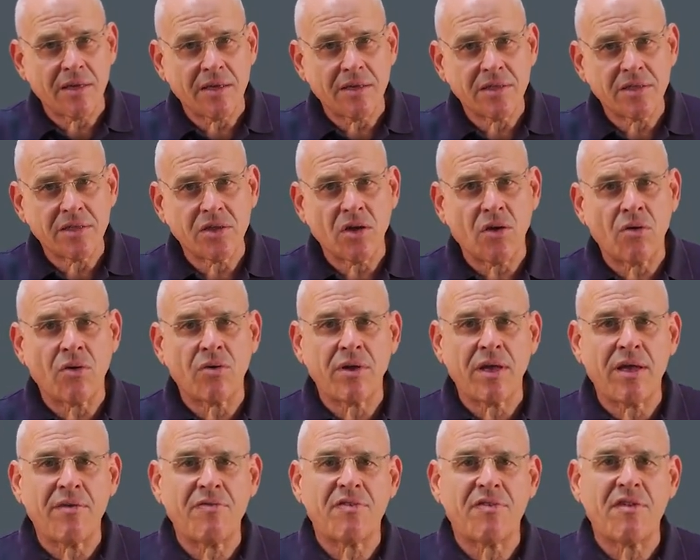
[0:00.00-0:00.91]
So
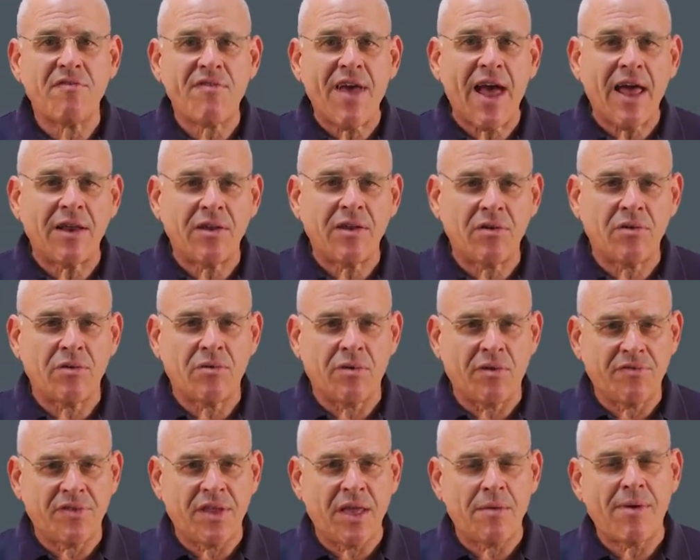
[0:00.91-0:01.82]
if the value
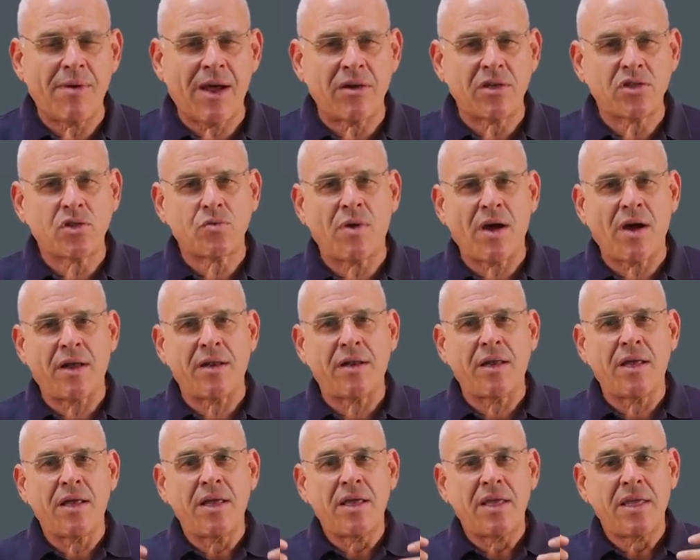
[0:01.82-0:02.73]
of d minus one
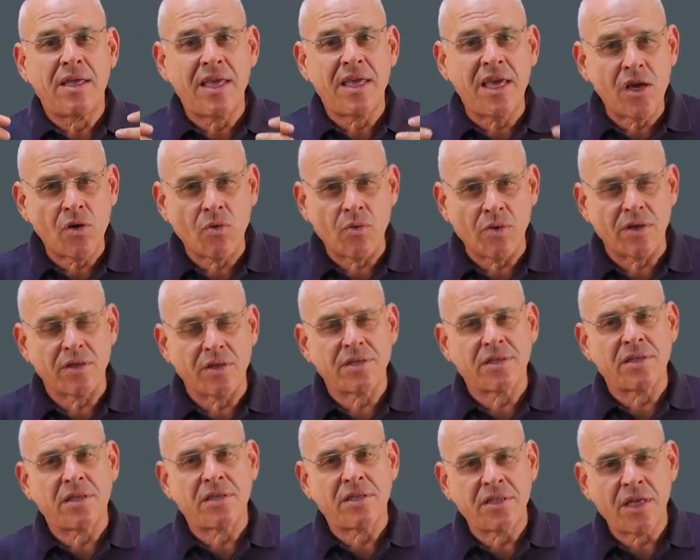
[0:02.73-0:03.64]

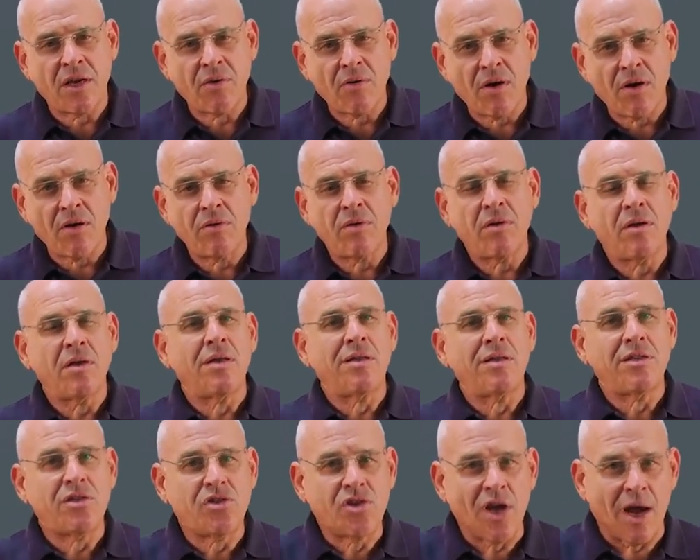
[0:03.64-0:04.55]
equals zero,
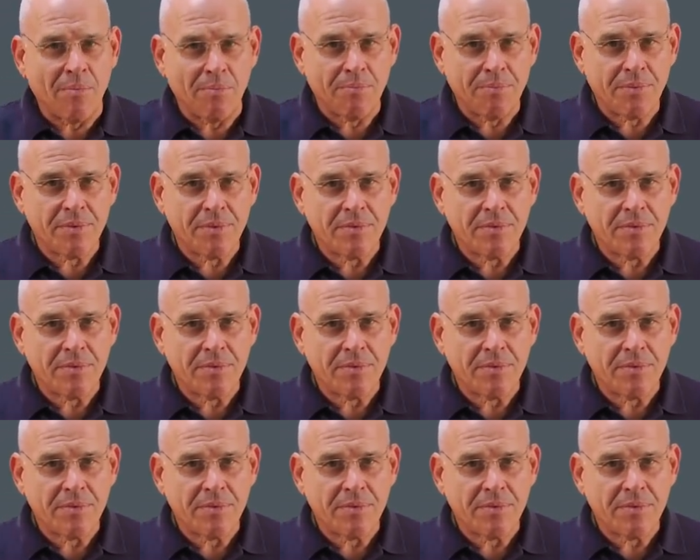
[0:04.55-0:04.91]
jump.